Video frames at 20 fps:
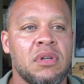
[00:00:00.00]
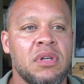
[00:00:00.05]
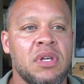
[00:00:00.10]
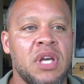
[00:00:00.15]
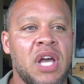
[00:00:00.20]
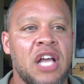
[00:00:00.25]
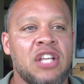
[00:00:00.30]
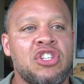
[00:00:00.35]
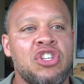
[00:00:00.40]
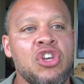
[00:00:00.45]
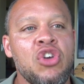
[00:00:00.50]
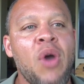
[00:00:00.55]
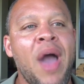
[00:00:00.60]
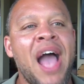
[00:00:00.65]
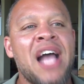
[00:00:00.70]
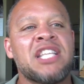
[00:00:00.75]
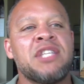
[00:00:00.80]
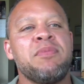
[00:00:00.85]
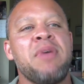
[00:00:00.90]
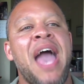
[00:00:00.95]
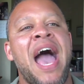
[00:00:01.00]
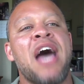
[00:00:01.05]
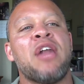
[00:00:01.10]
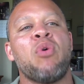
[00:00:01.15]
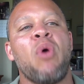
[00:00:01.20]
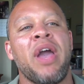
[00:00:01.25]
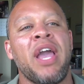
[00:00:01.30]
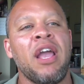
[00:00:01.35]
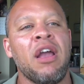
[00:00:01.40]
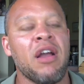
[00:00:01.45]
And so you ask me, how do
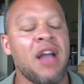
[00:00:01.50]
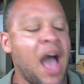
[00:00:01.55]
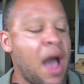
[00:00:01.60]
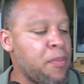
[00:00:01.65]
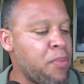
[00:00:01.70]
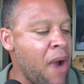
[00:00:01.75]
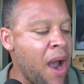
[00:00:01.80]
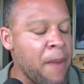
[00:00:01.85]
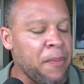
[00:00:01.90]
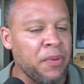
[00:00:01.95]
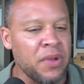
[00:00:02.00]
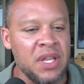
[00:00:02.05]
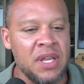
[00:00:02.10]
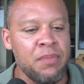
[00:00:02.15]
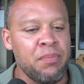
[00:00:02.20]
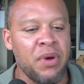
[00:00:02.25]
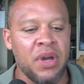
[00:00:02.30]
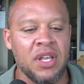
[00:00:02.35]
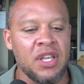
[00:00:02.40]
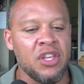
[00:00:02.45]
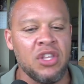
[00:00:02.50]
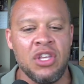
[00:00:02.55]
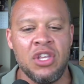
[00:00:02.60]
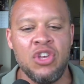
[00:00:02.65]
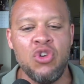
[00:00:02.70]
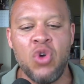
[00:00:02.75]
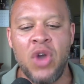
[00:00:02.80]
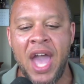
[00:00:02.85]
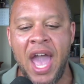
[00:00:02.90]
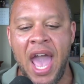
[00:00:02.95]
I hear God properly? But
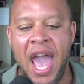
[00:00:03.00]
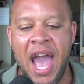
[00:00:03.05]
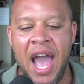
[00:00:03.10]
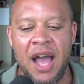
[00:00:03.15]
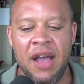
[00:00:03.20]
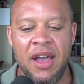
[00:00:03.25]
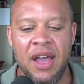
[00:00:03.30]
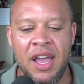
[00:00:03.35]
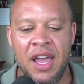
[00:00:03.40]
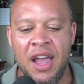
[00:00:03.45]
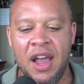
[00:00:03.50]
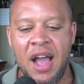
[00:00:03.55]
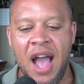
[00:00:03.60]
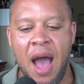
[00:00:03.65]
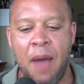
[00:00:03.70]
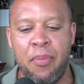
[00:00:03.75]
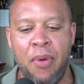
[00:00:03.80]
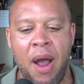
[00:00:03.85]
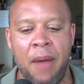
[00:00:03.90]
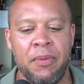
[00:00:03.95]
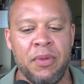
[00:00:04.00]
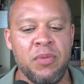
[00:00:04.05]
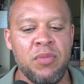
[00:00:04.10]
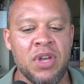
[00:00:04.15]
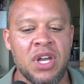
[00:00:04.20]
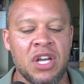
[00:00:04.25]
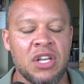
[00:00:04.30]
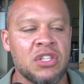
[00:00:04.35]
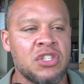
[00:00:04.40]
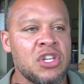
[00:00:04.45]
you can't hear, hear God properly
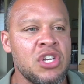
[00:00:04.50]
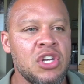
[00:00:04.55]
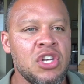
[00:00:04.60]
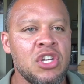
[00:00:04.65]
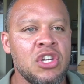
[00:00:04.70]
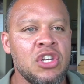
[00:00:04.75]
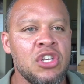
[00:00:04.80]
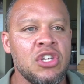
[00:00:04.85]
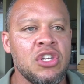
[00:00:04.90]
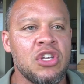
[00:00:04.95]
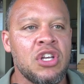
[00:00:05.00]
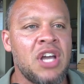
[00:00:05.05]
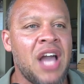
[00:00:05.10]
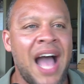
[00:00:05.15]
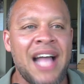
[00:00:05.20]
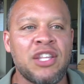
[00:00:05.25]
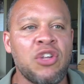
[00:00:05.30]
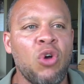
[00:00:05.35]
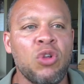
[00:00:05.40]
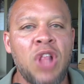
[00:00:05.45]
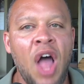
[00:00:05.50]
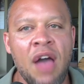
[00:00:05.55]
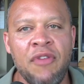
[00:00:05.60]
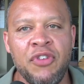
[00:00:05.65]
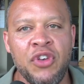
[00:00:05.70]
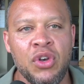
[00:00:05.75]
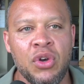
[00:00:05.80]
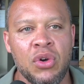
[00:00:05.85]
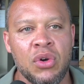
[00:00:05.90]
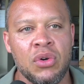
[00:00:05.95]
because God don't love
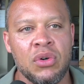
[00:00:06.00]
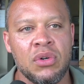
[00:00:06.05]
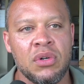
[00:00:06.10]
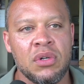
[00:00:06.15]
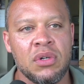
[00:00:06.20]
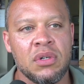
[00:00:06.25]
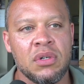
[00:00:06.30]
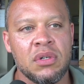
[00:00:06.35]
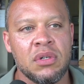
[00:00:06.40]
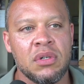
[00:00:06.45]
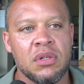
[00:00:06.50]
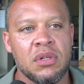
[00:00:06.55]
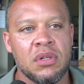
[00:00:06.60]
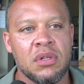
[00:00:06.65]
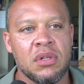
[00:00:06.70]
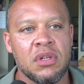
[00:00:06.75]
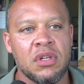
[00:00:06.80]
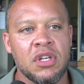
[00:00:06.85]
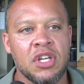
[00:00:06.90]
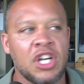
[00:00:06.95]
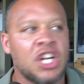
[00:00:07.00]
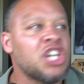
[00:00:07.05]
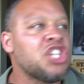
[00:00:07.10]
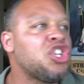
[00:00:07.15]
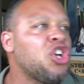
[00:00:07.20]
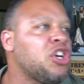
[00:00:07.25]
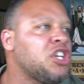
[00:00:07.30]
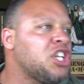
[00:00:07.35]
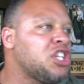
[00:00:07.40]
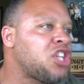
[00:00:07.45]
you because
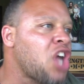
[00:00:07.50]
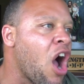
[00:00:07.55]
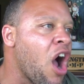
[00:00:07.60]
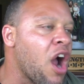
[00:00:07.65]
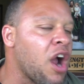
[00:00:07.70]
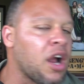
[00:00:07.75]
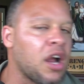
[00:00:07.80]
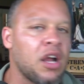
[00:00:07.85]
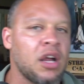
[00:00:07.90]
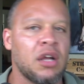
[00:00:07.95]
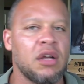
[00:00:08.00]
you're in the dark.